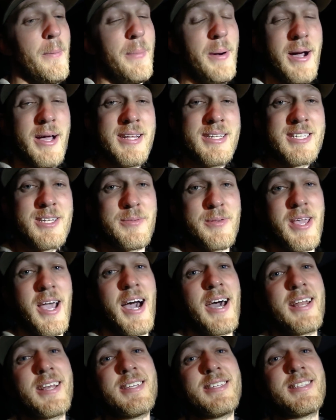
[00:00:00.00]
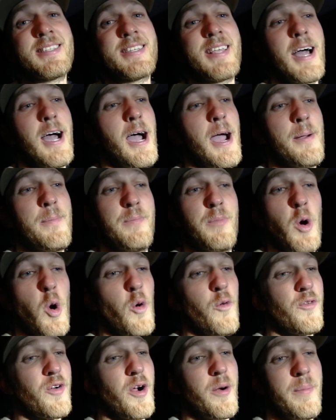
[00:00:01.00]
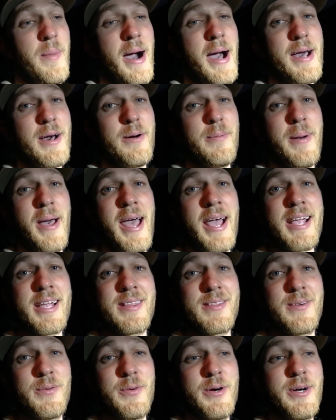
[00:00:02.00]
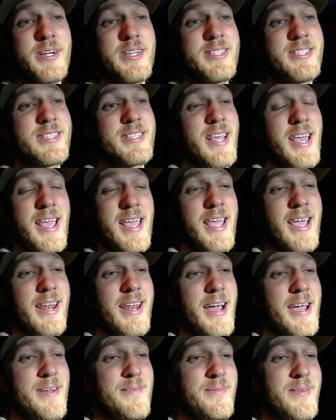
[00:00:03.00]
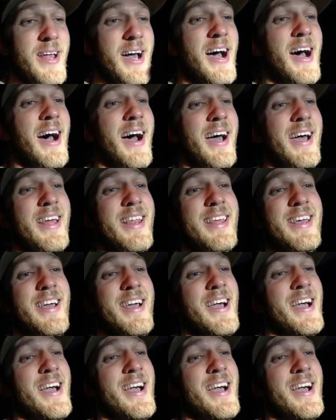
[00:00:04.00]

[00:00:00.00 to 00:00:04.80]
but to be honest, I'm over a mile back in the woods, and I am not